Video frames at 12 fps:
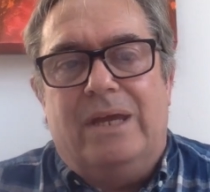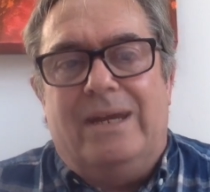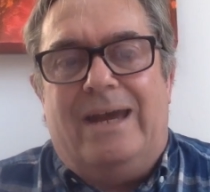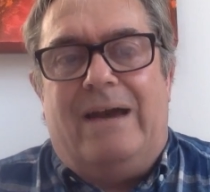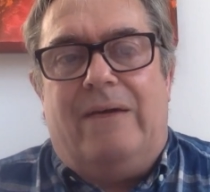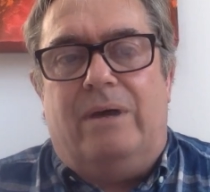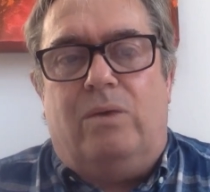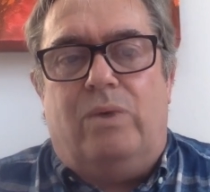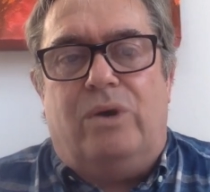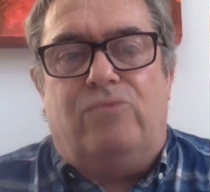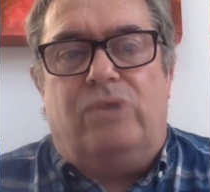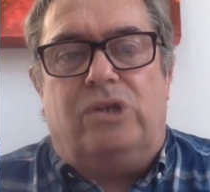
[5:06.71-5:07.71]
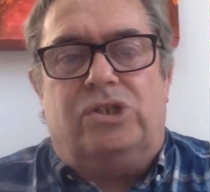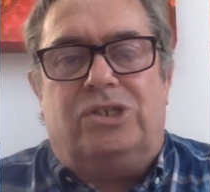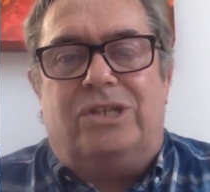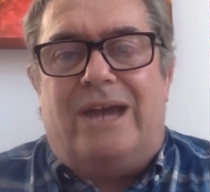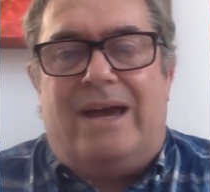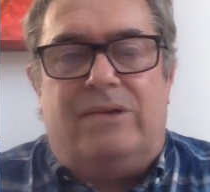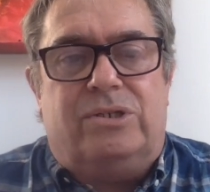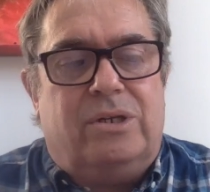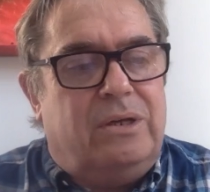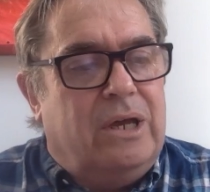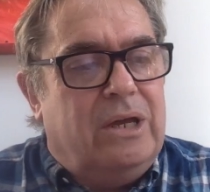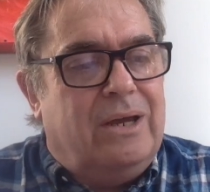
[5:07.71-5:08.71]
Now, at Will Rogers Downs,
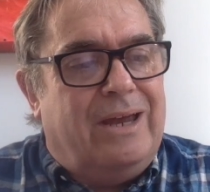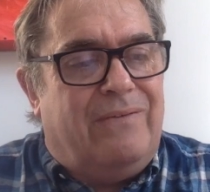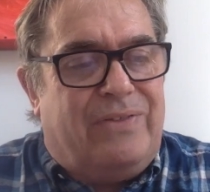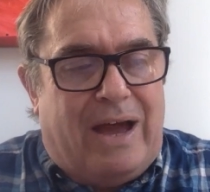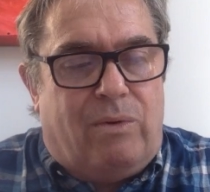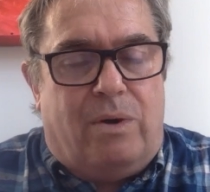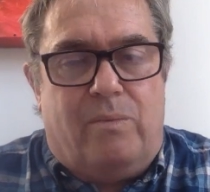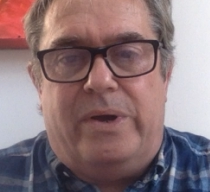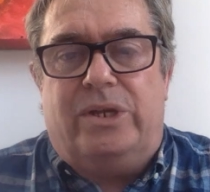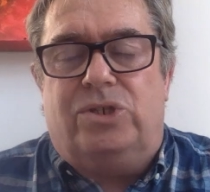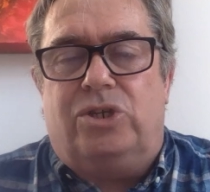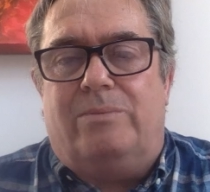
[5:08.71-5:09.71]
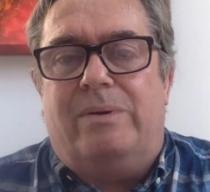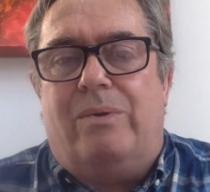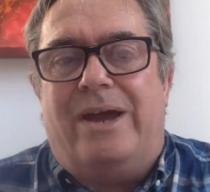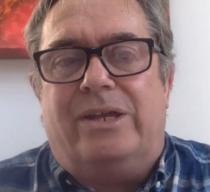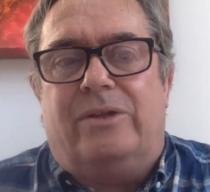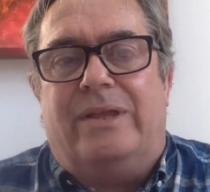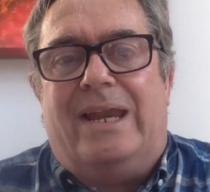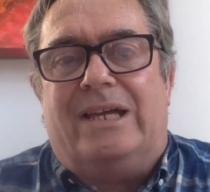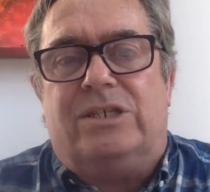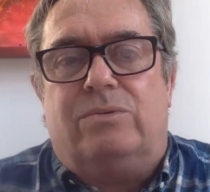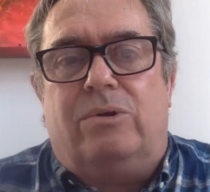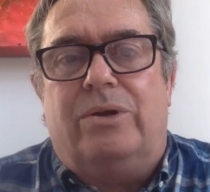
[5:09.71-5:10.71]
if that one wins, you'll be waiting on the
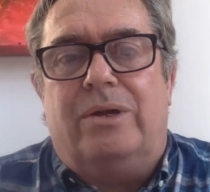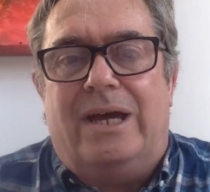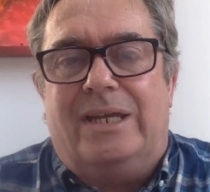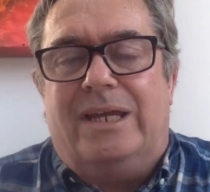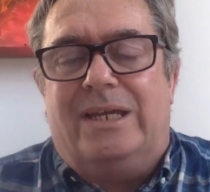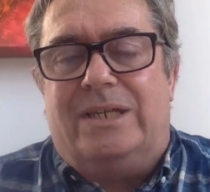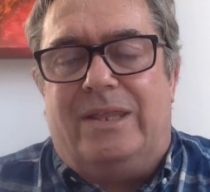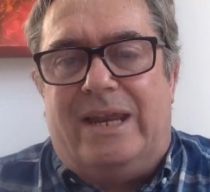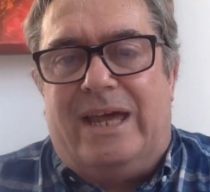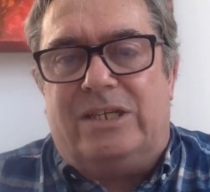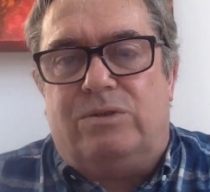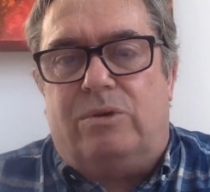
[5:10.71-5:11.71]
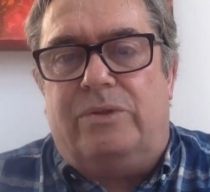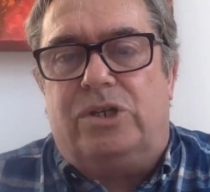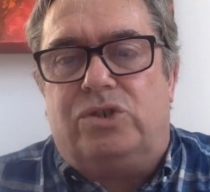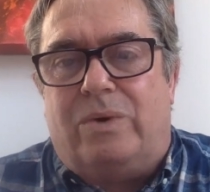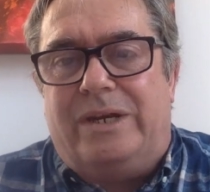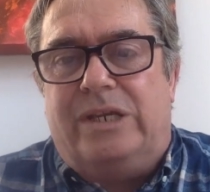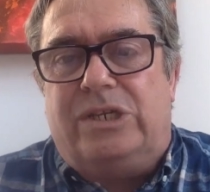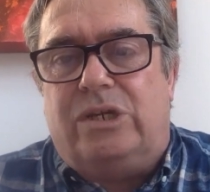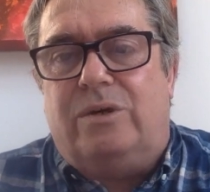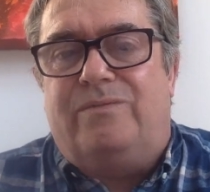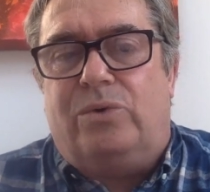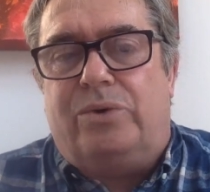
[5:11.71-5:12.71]
last one. And it isn't the last one. The
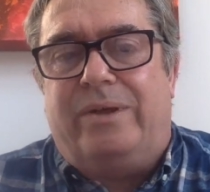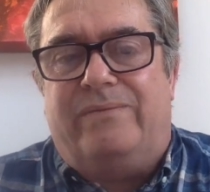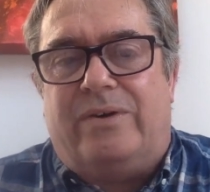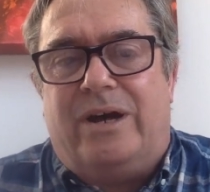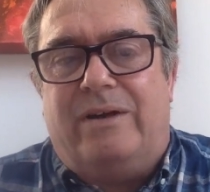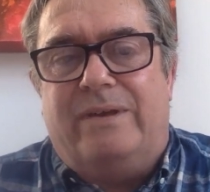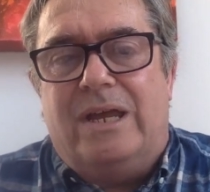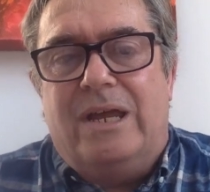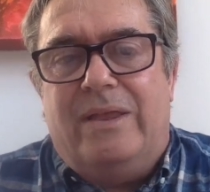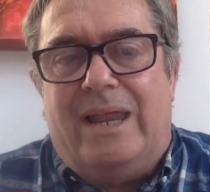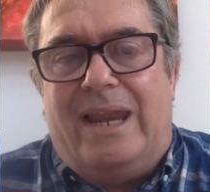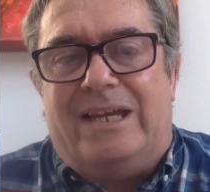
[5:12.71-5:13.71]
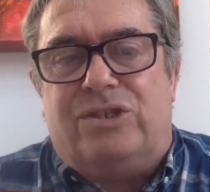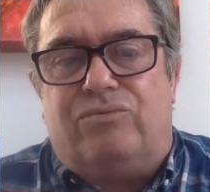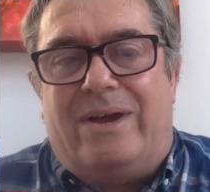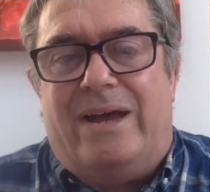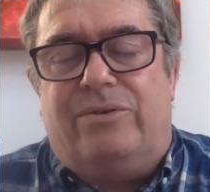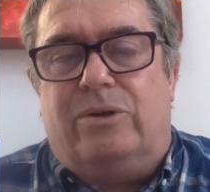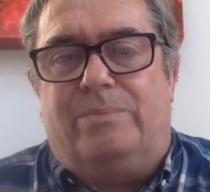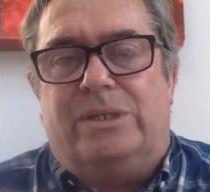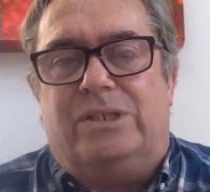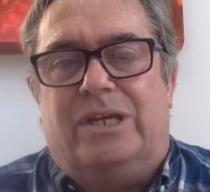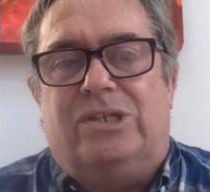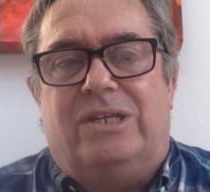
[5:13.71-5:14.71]
22:45. The last roundup,
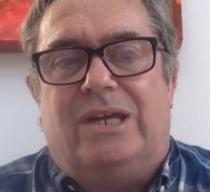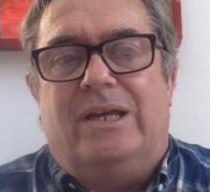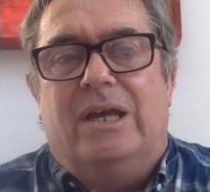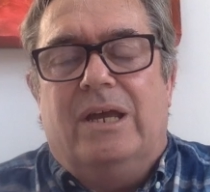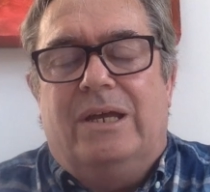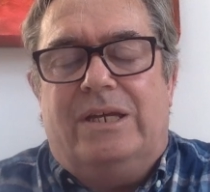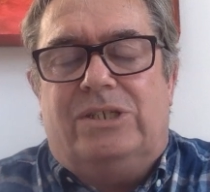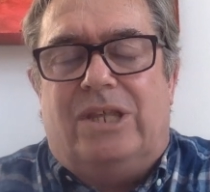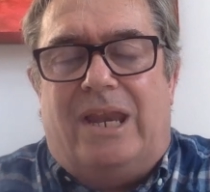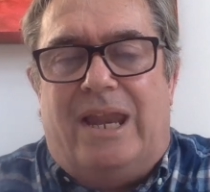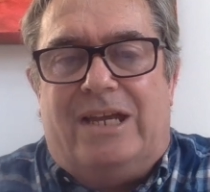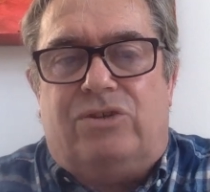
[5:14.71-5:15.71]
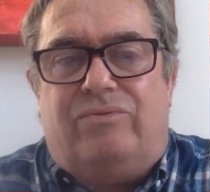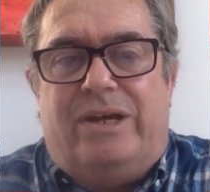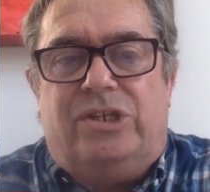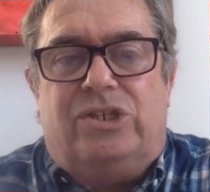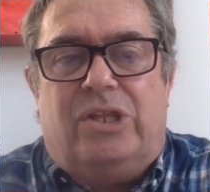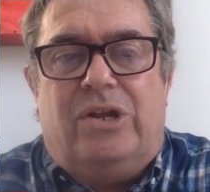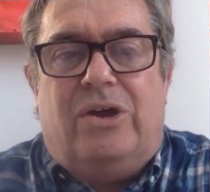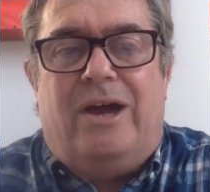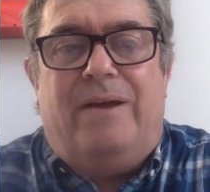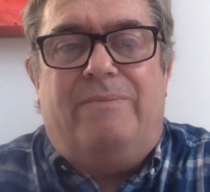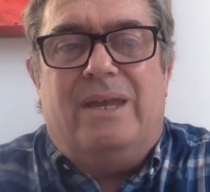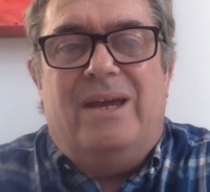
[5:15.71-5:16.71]
as they say. It's the last race of the
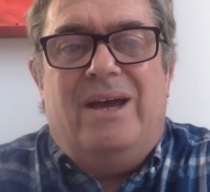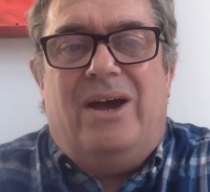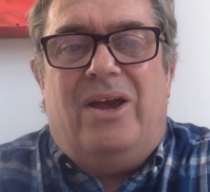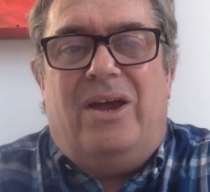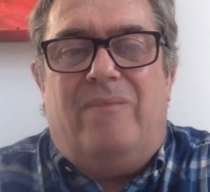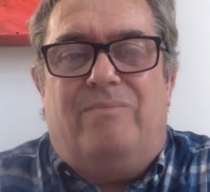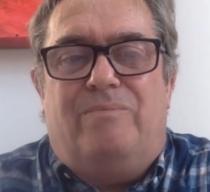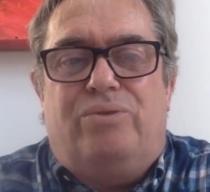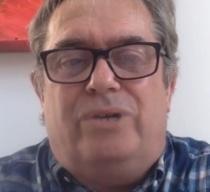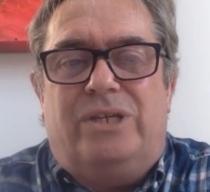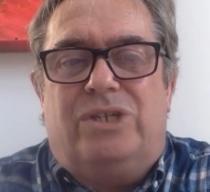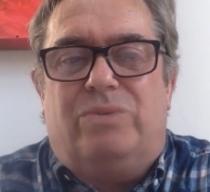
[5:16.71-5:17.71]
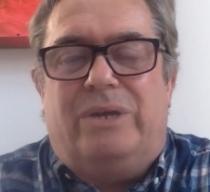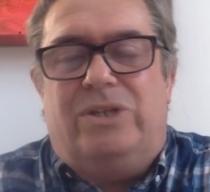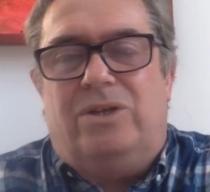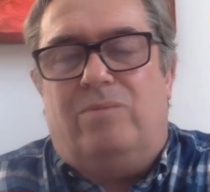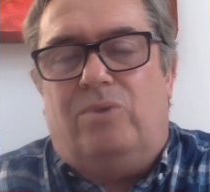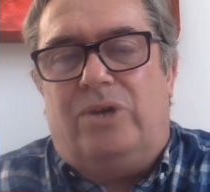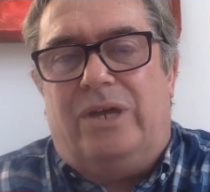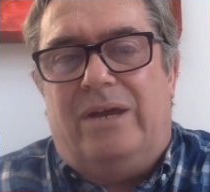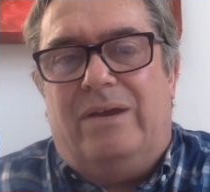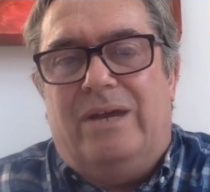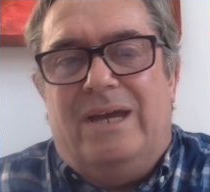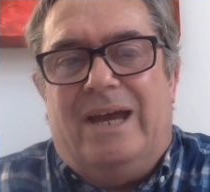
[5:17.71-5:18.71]
night. And I'm pretty sweet on one
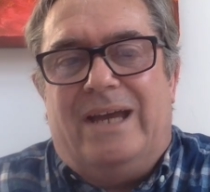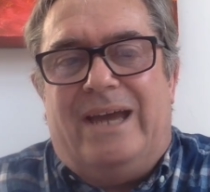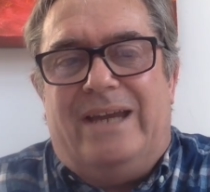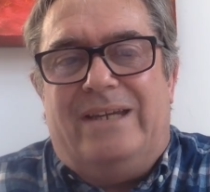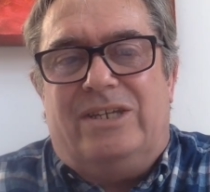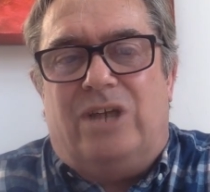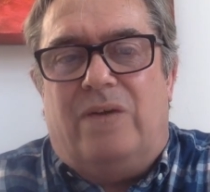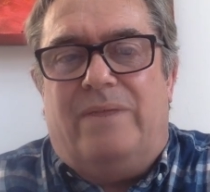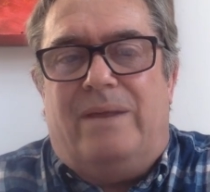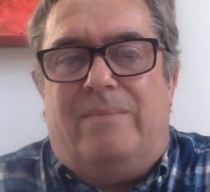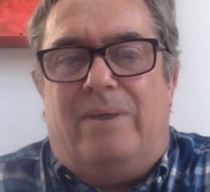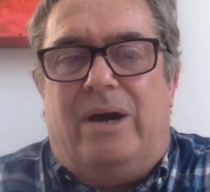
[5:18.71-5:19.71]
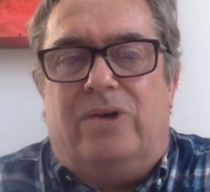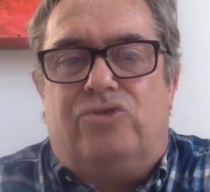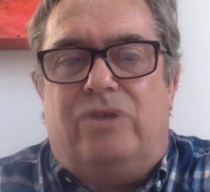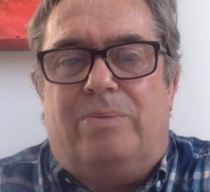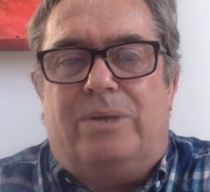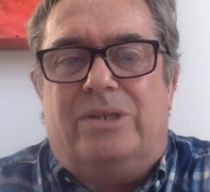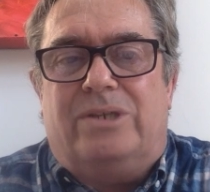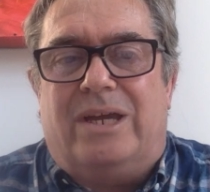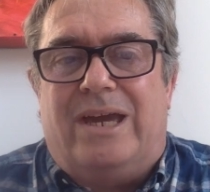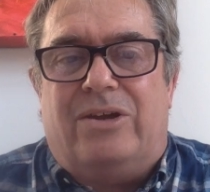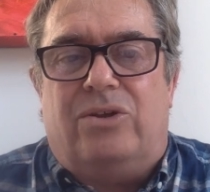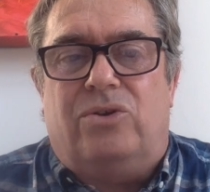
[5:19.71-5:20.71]
here. Again, it's over the mile trip. And it's
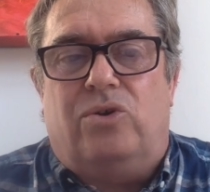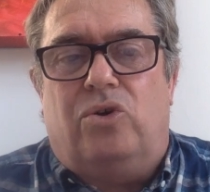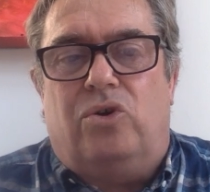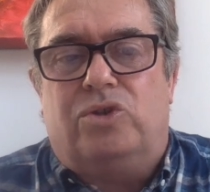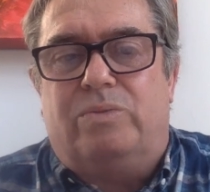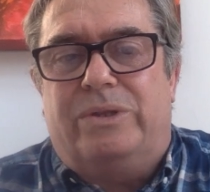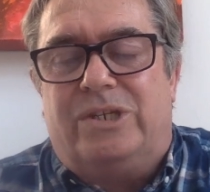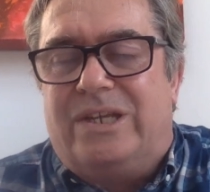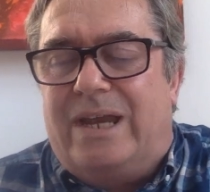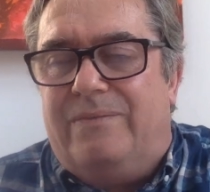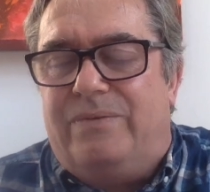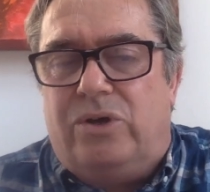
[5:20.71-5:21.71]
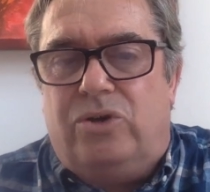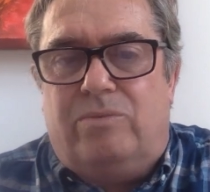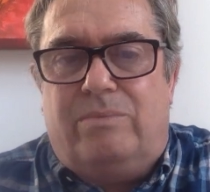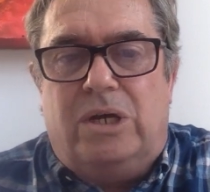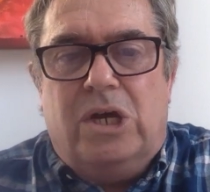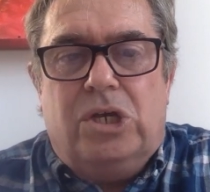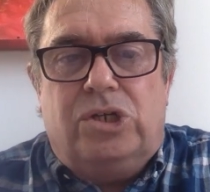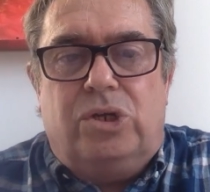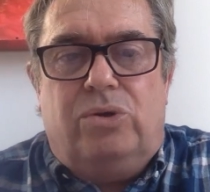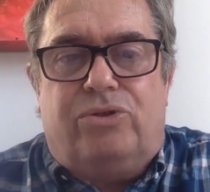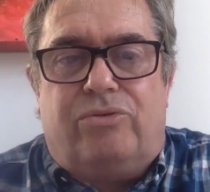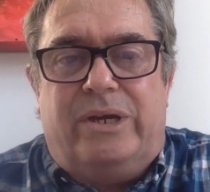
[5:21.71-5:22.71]
again on a horse with a telephone number
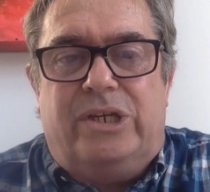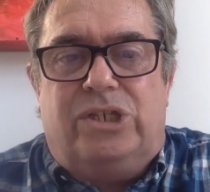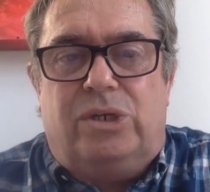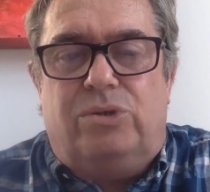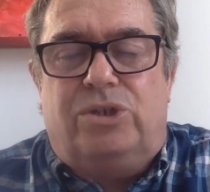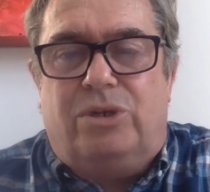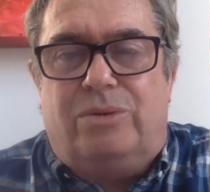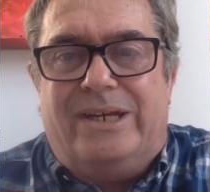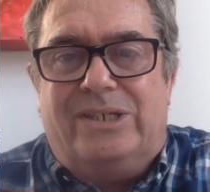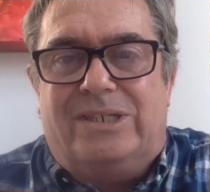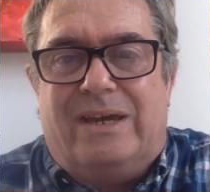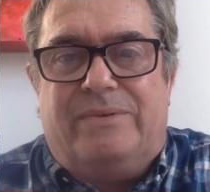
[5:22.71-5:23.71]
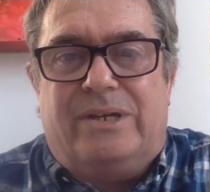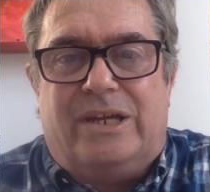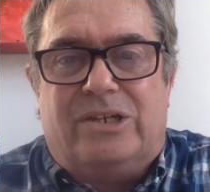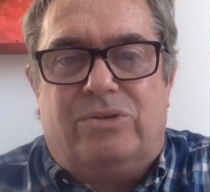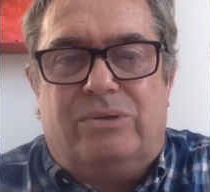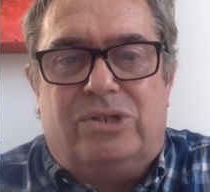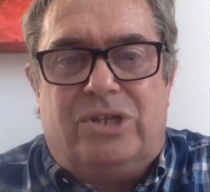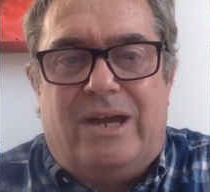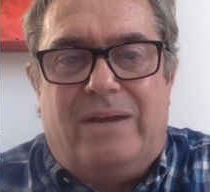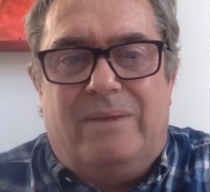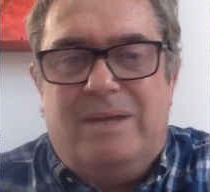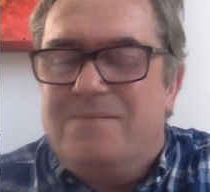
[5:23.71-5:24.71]
232287 next to its
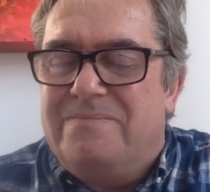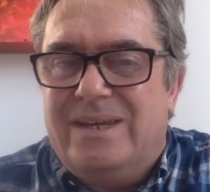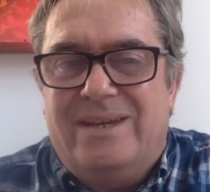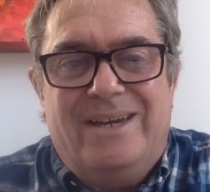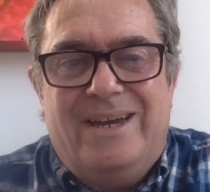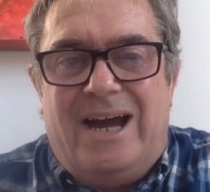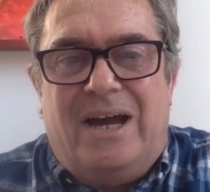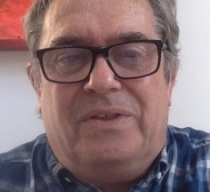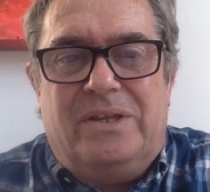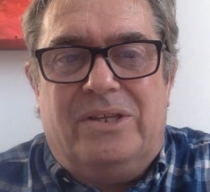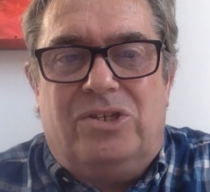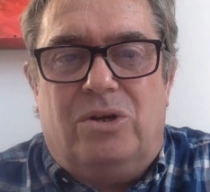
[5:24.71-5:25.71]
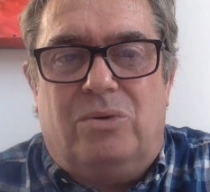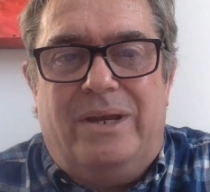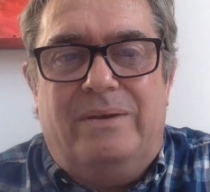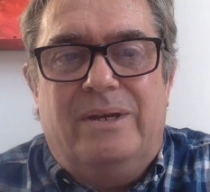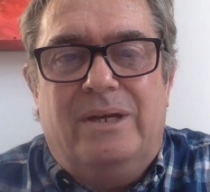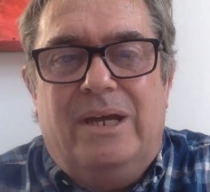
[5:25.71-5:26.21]
name. I think this will win.